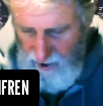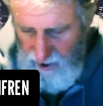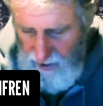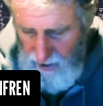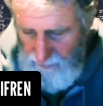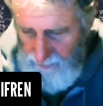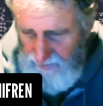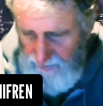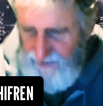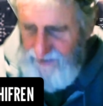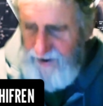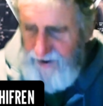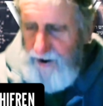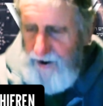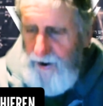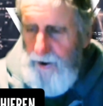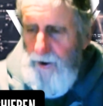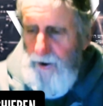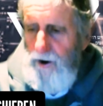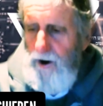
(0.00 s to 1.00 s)

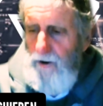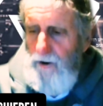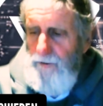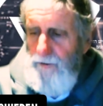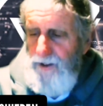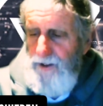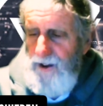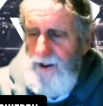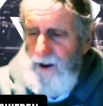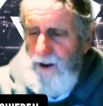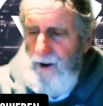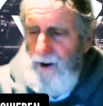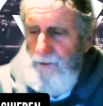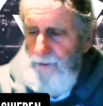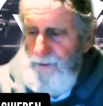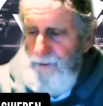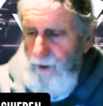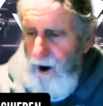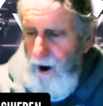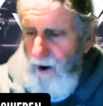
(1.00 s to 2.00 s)
executor of the
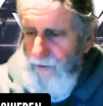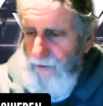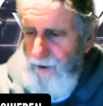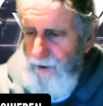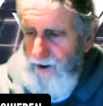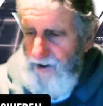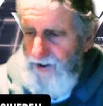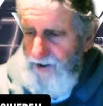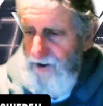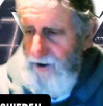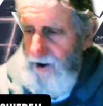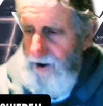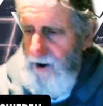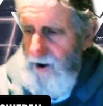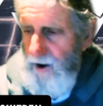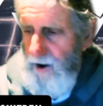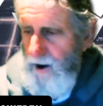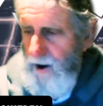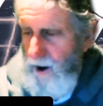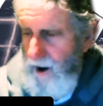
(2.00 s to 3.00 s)
offerings
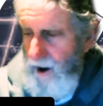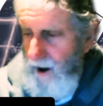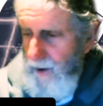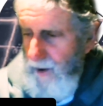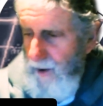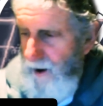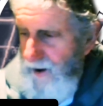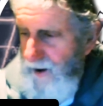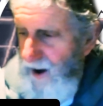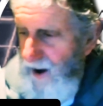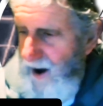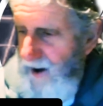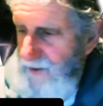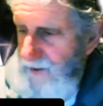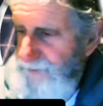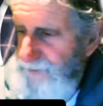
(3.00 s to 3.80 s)
and whatnot,